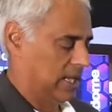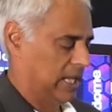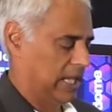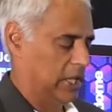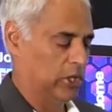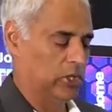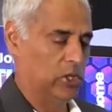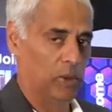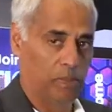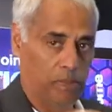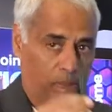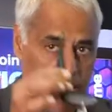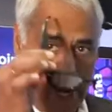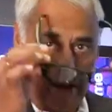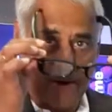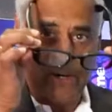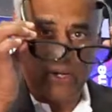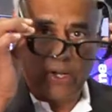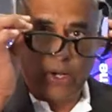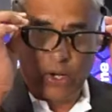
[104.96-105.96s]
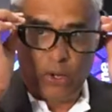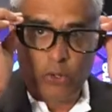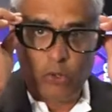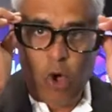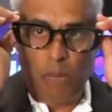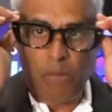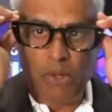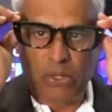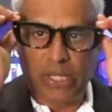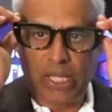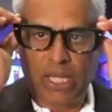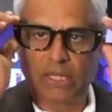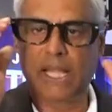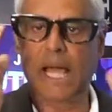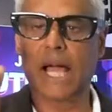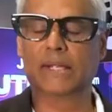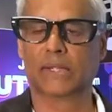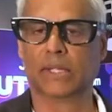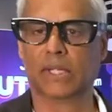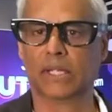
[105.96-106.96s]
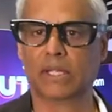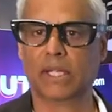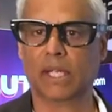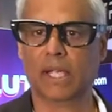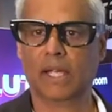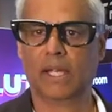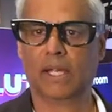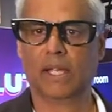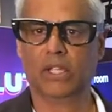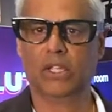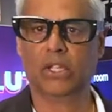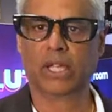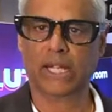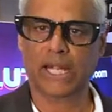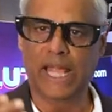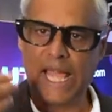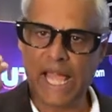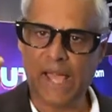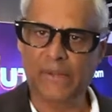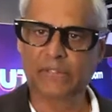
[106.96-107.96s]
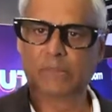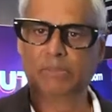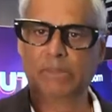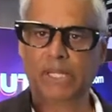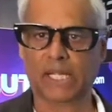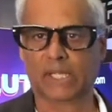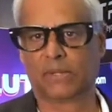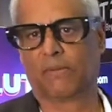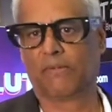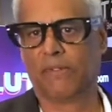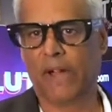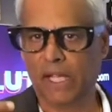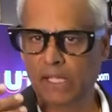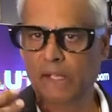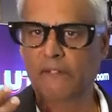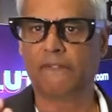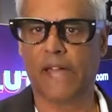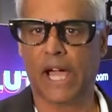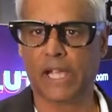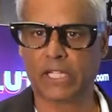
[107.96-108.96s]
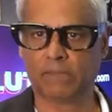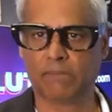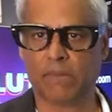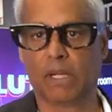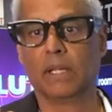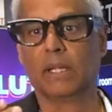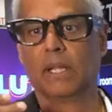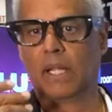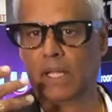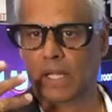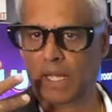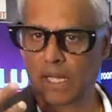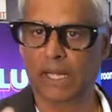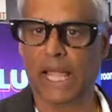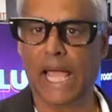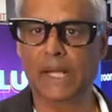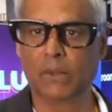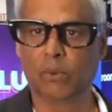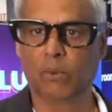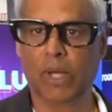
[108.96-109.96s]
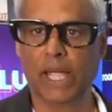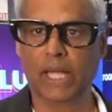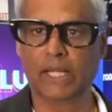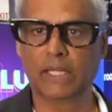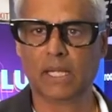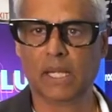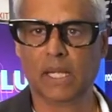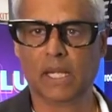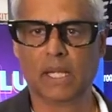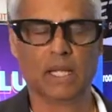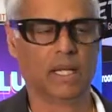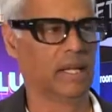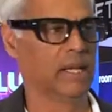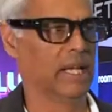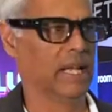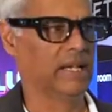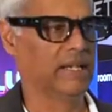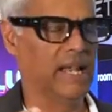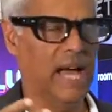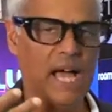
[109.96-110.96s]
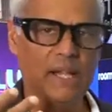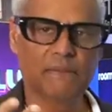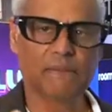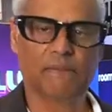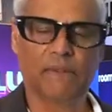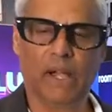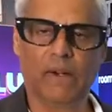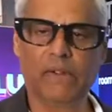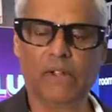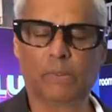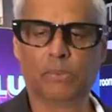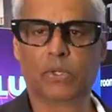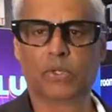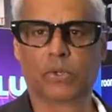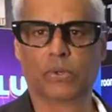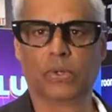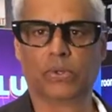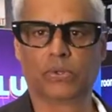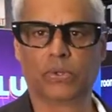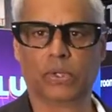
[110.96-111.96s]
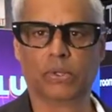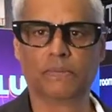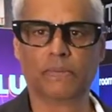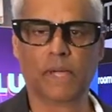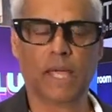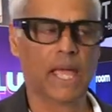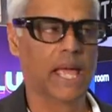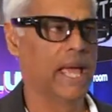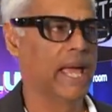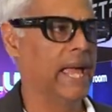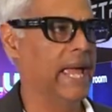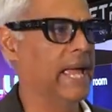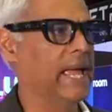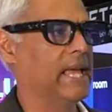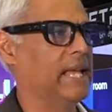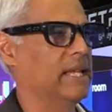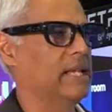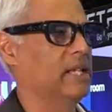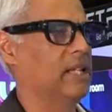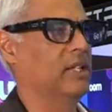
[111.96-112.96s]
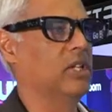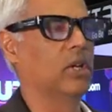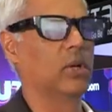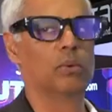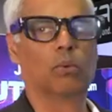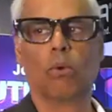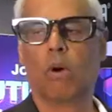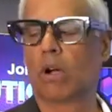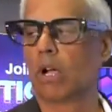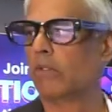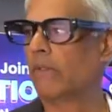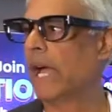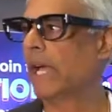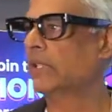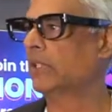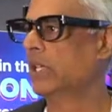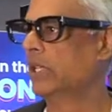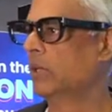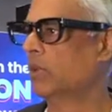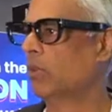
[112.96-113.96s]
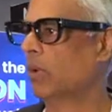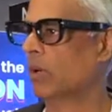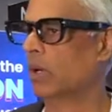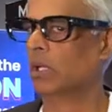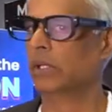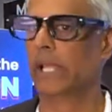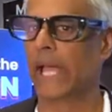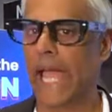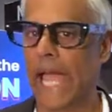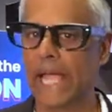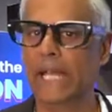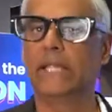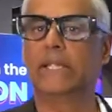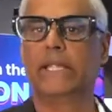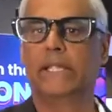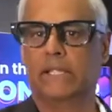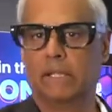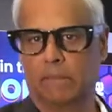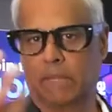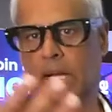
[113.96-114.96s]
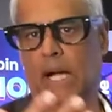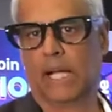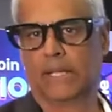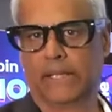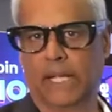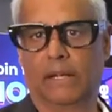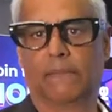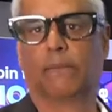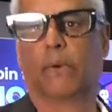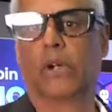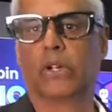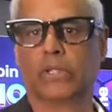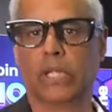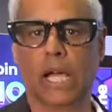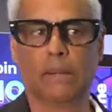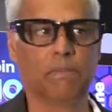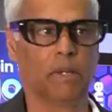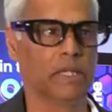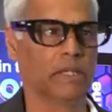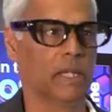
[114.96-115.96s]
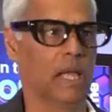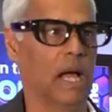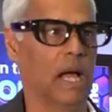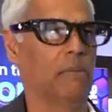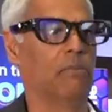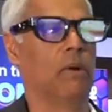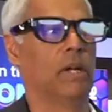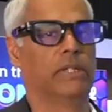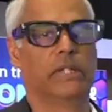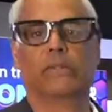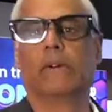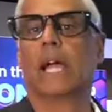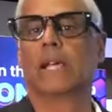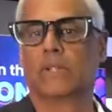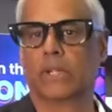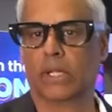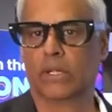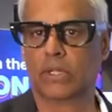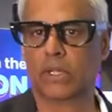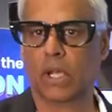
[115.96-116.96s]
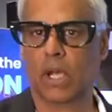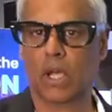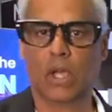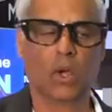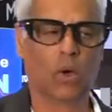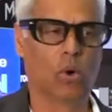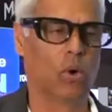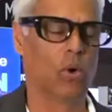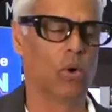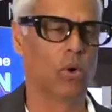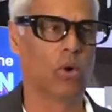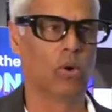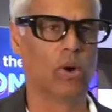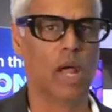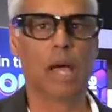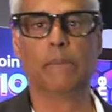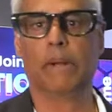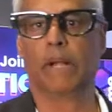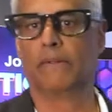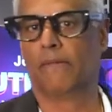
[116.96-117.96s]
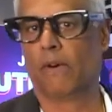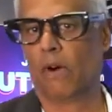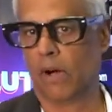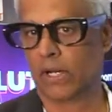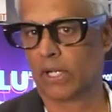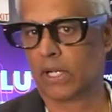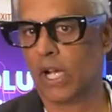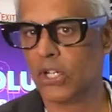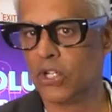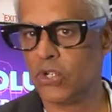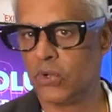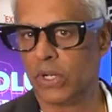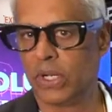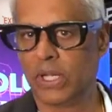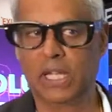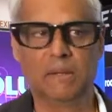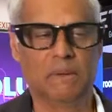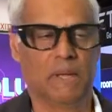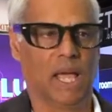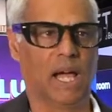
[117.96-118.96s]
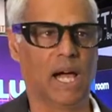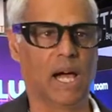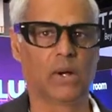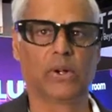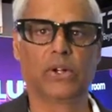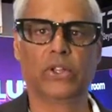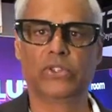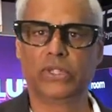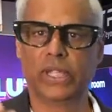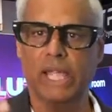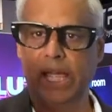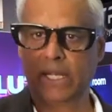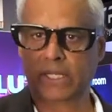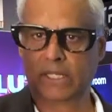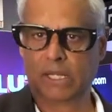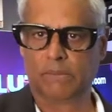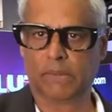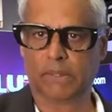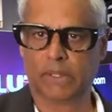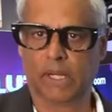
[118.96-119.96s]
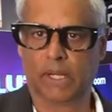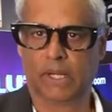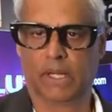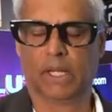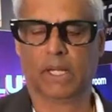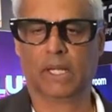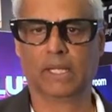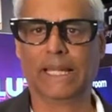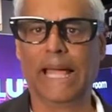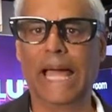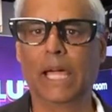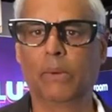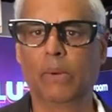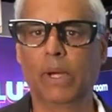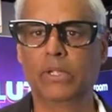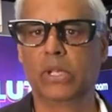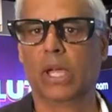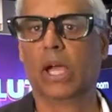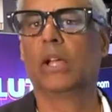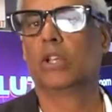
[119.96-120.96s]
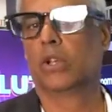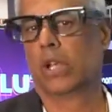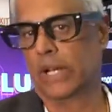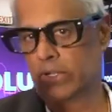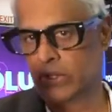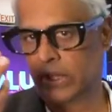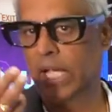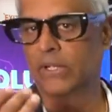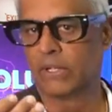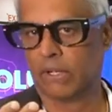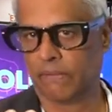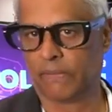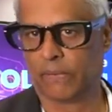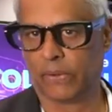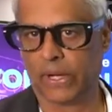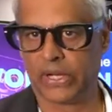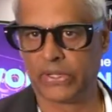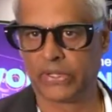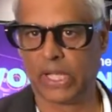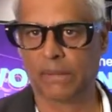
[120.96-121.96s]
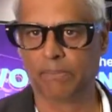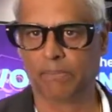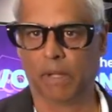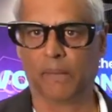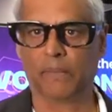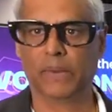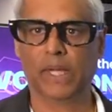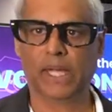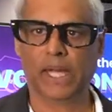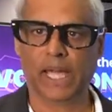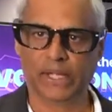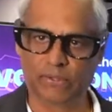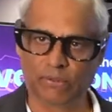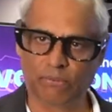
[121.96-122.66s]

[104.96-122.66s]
you can pair normal looking glasses, you can have something that's fairly fashionable, lightweight, not very obtrusive, and you can walk around, see the world, and see some content. For example, directions, or I'm in a foreign country, I don't understand some of the language, translation, for example. It's a